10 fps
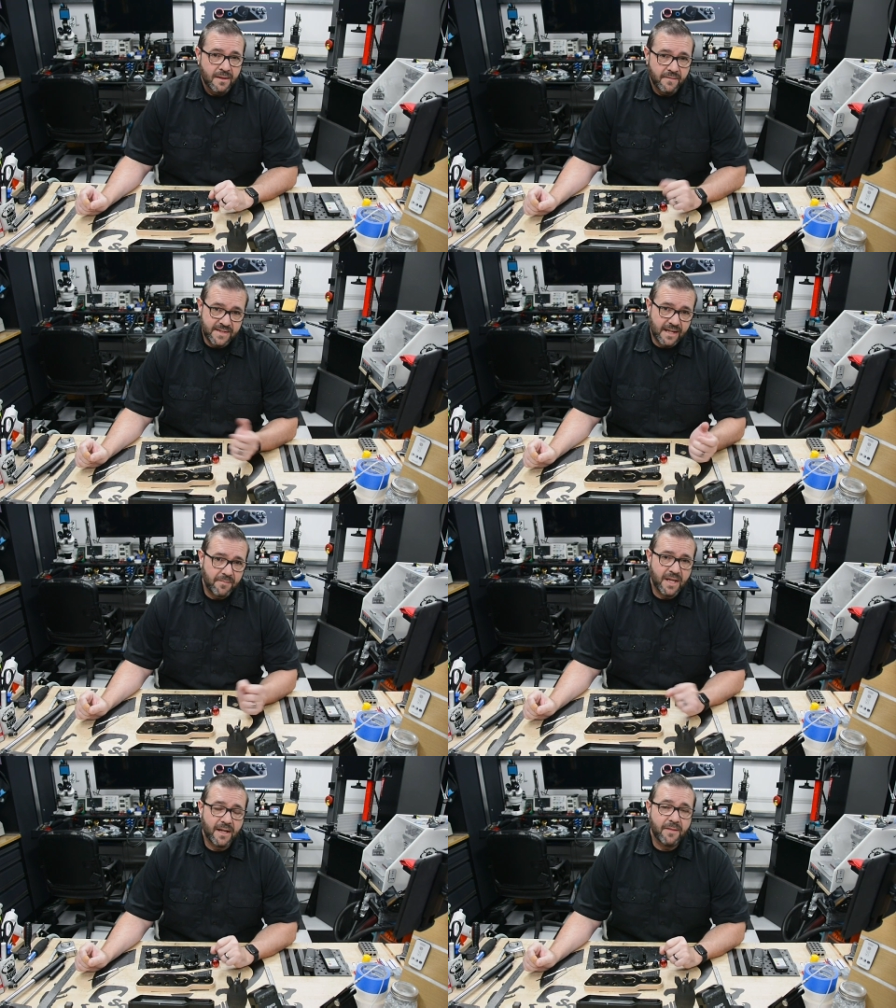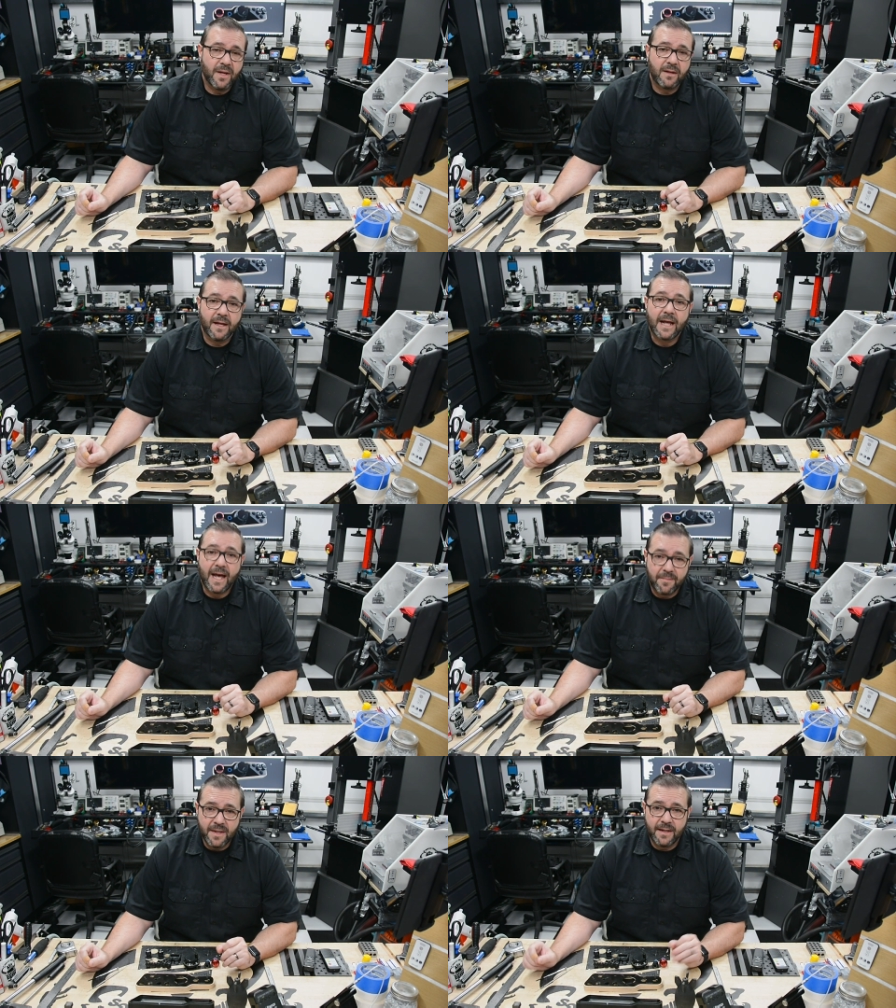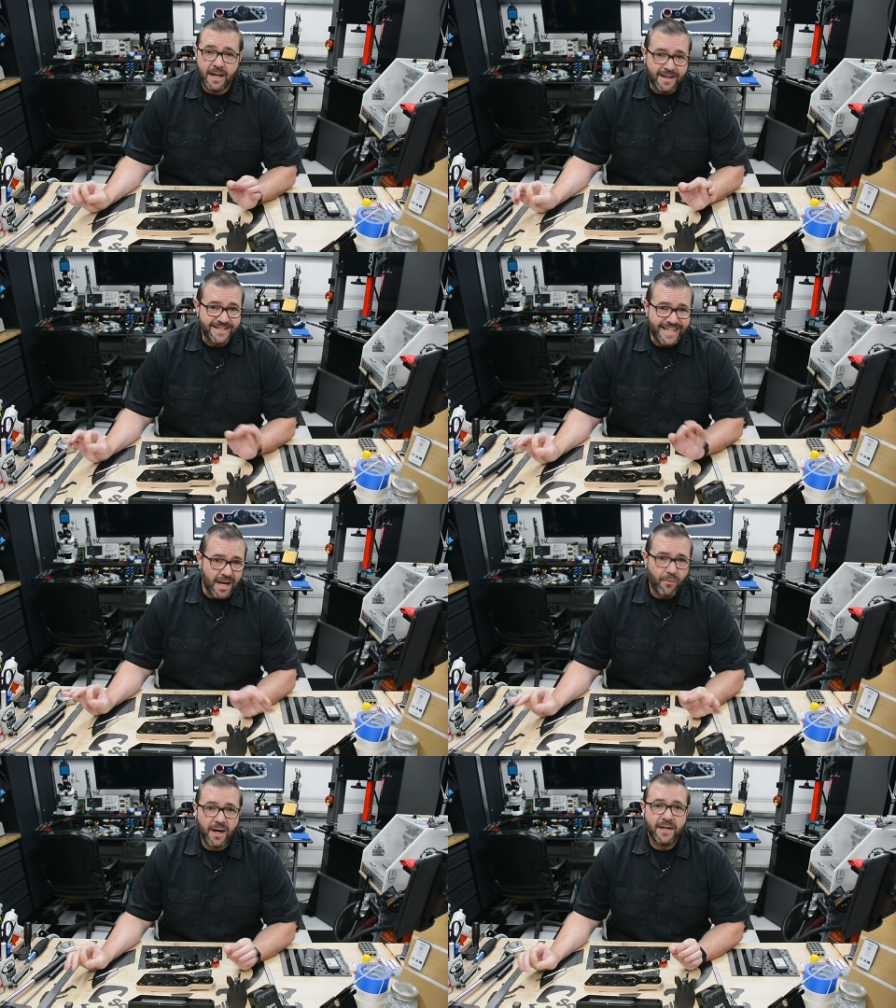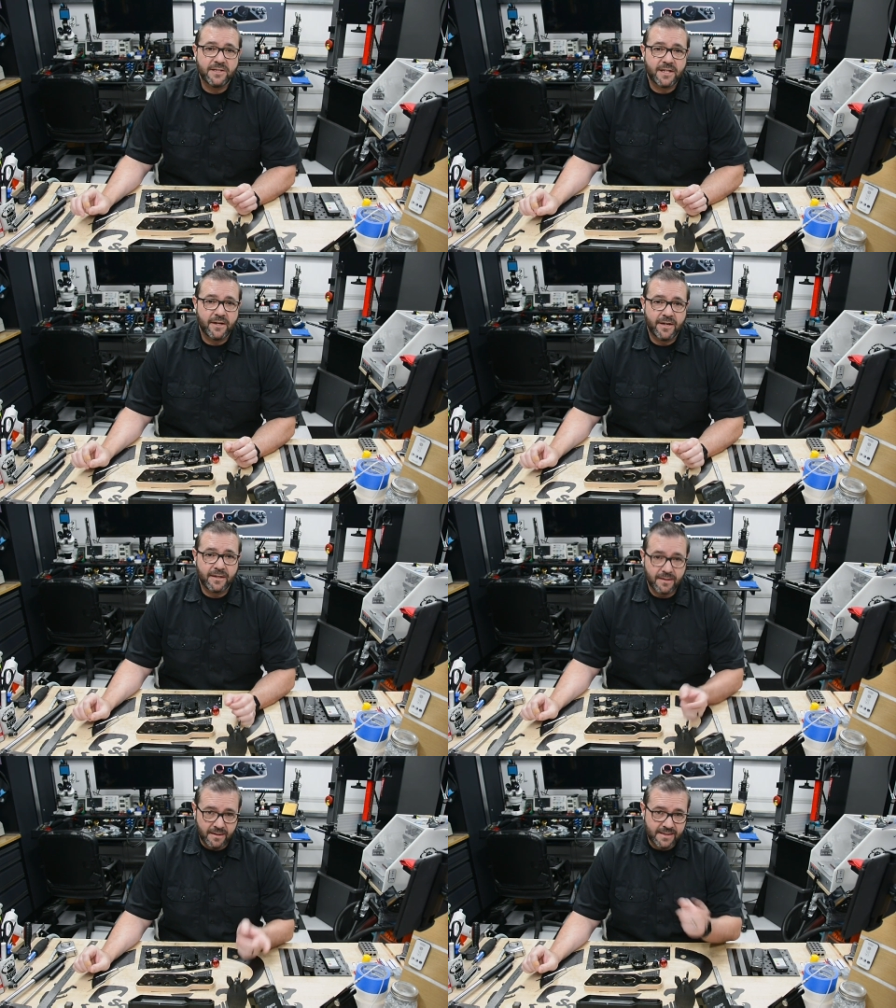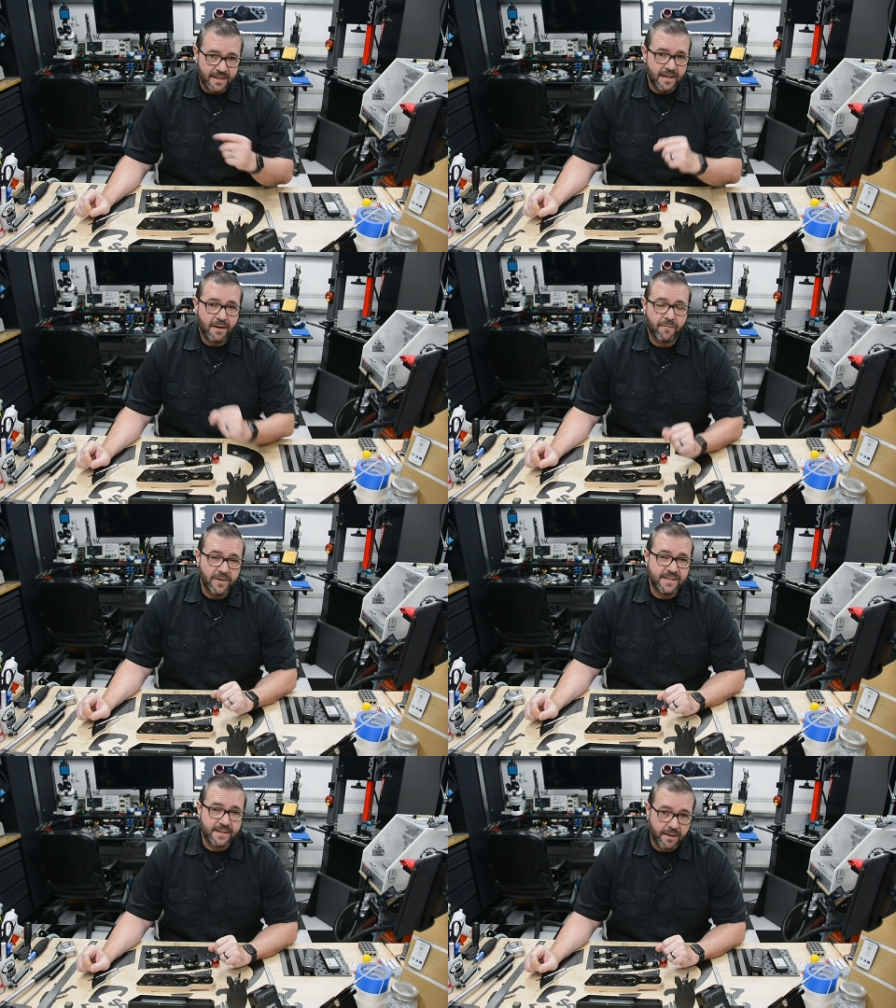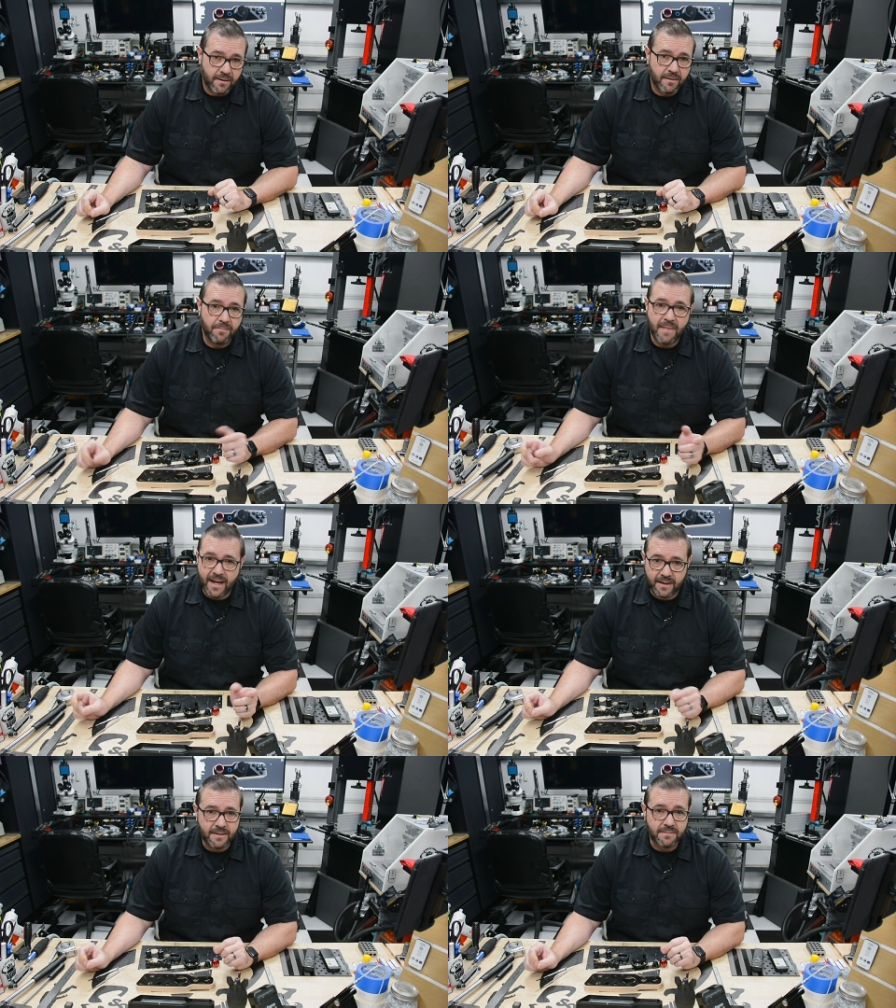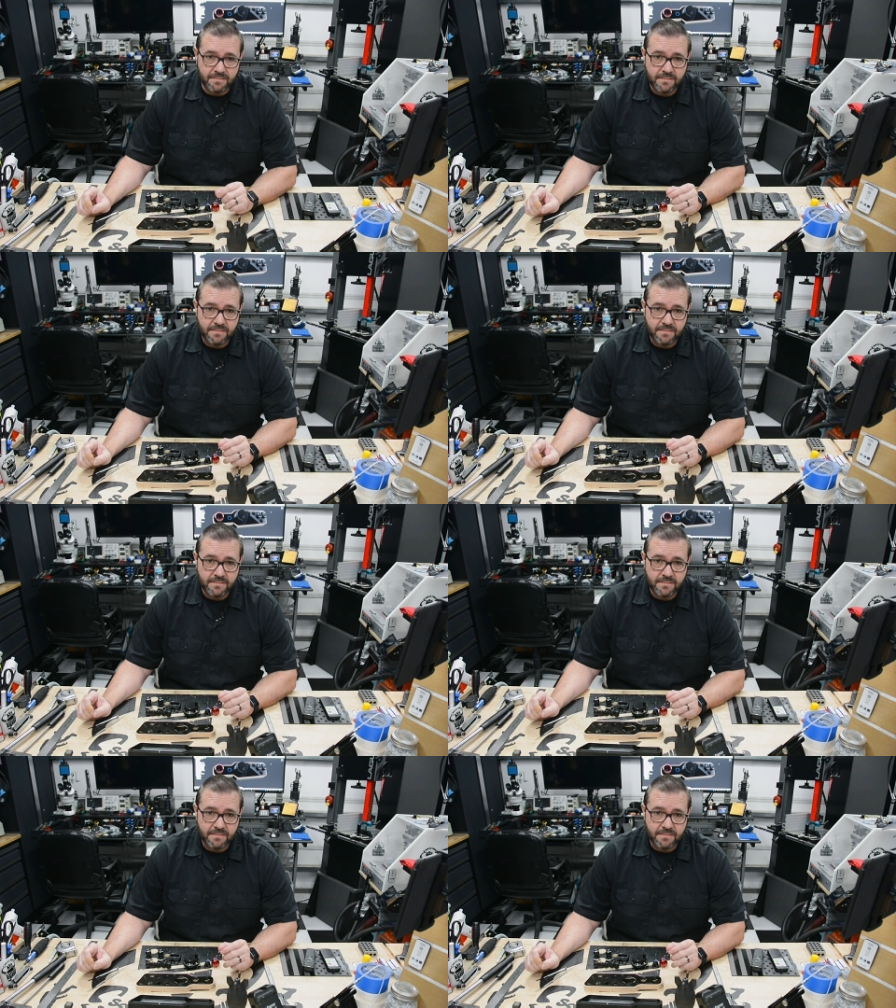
If you send me an email at admin at D I Y Engineering, I'll send you out a free sticker and magnet.